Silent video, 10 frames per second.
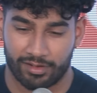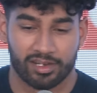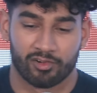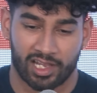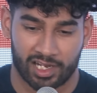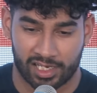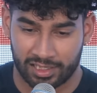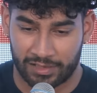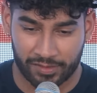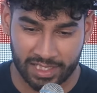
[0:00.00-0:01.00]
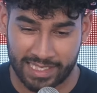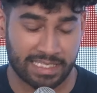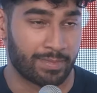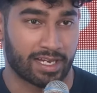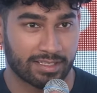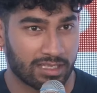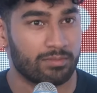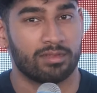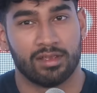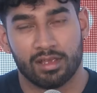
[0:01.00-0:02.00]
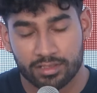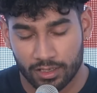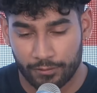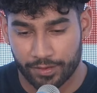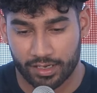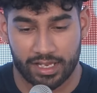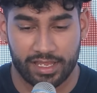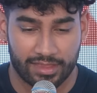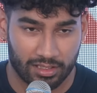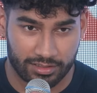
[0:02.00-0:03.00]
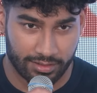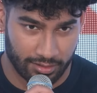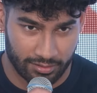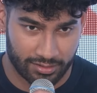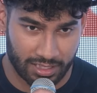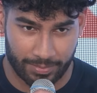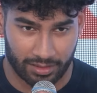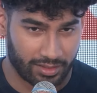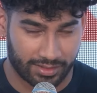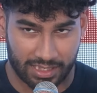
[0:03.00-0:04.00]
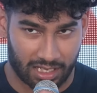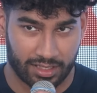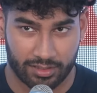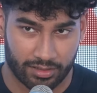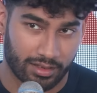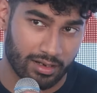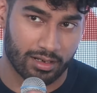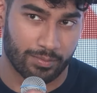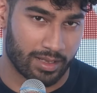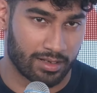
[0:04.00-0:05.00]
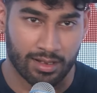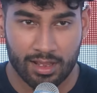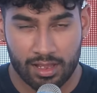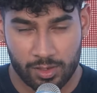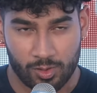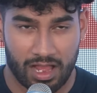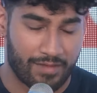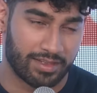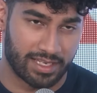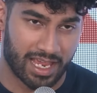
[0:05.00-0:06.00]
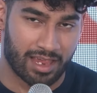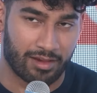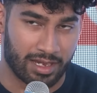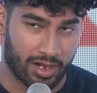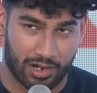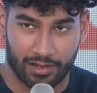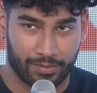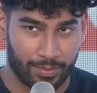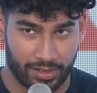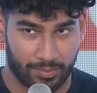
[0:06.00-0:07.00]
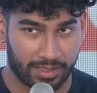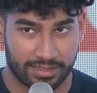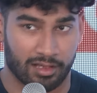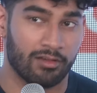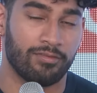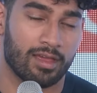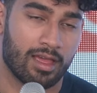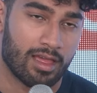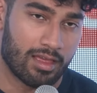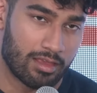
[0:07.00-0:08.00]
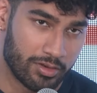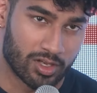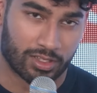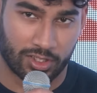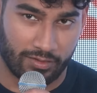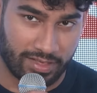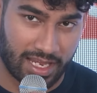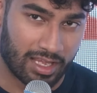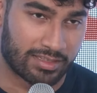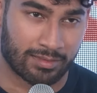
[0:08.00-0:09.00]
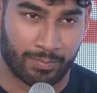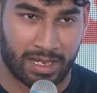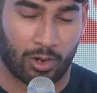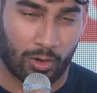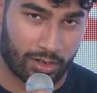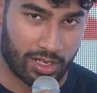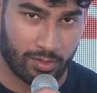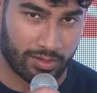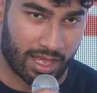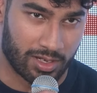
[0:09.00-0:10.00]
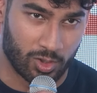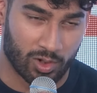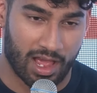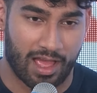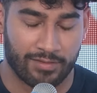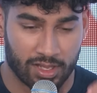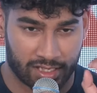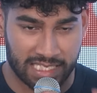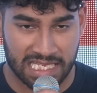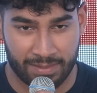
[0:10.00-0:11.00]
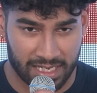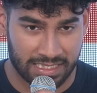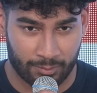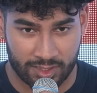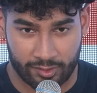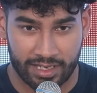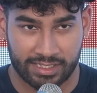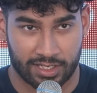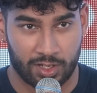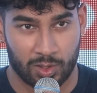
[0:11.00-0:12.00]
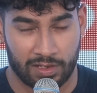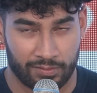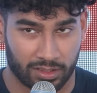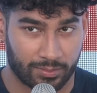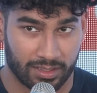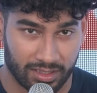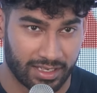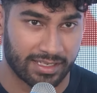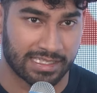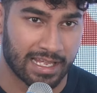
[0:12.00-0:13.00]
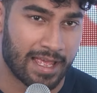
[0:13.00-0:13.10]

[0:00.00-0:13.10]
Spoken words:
you're running a different consensus mechanism. So if you're ETH2, typically you're settling to Ethereum and you have the DA inheriting from Ethereum itself. Using alternative DAs, many argue that you have another consensus mechanism which creates security vulnerabilities.